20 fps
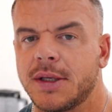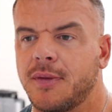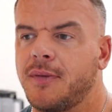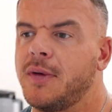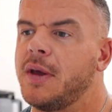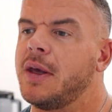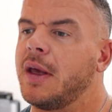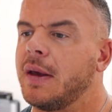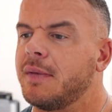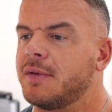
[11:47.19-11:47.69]
If
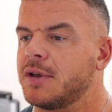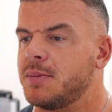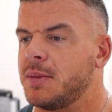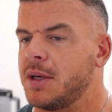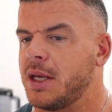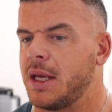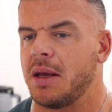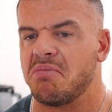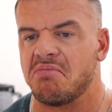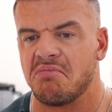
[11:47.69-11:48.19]
he gives
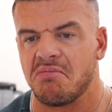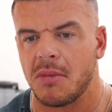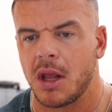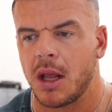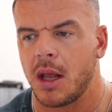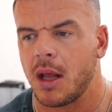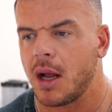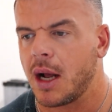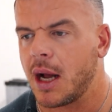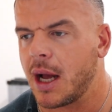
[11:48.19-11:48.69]
me,
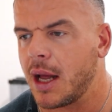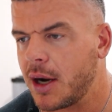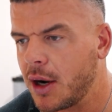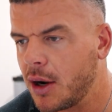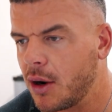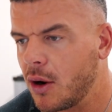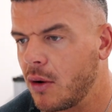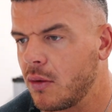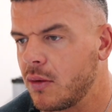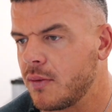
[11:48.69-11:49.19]
I don't
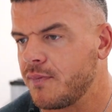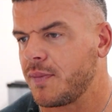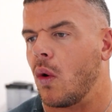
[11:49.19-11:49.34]
know,